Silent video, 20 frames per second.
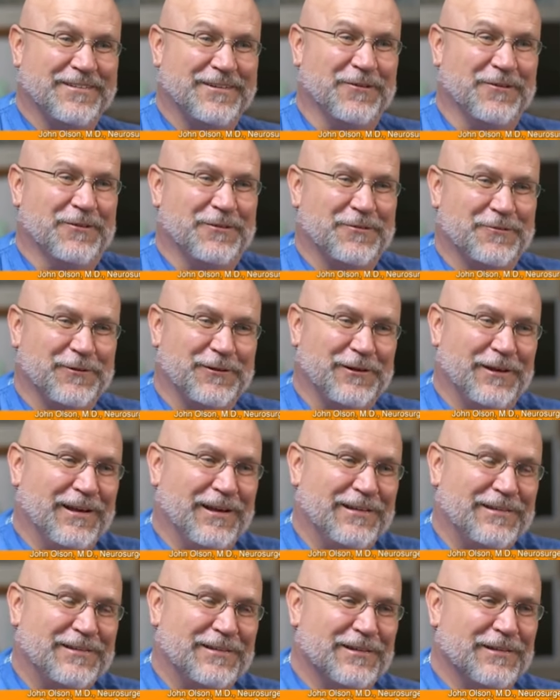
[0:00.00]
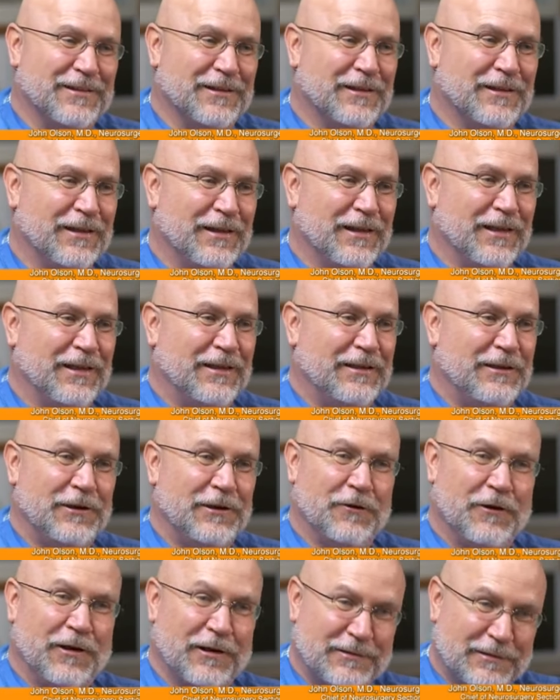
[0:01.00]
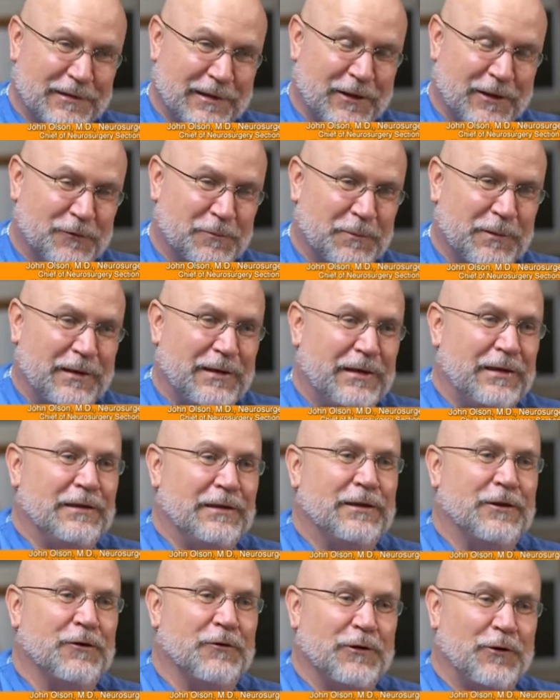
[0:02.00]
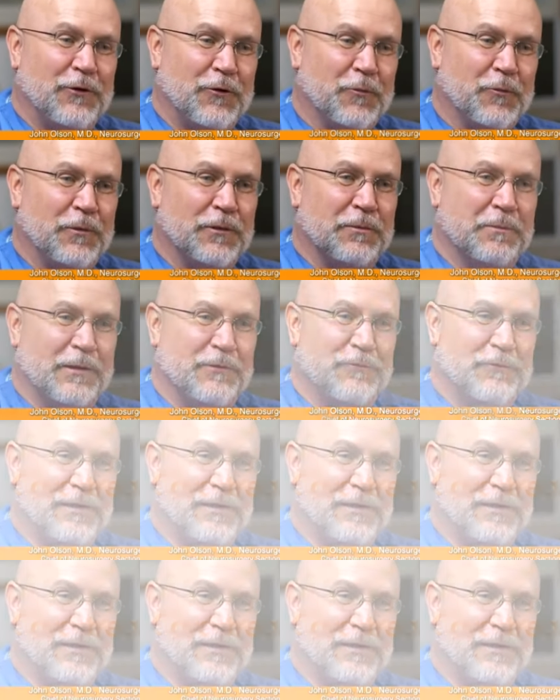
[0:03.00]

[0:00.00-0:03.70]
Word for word: so it's real nice that the DRX allows me to eat dinner at home with my